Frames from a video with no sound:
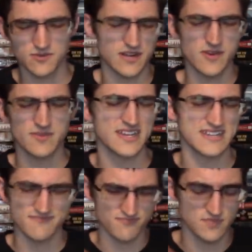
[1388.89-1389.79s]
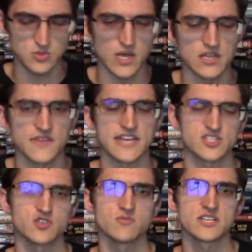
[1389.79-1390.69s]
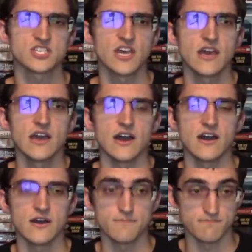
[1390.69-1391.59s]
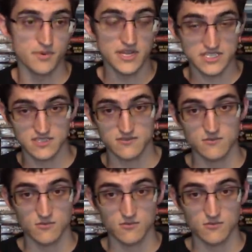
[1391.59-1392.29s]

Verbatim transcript: whatever, I'm not going to dwell on that too much. But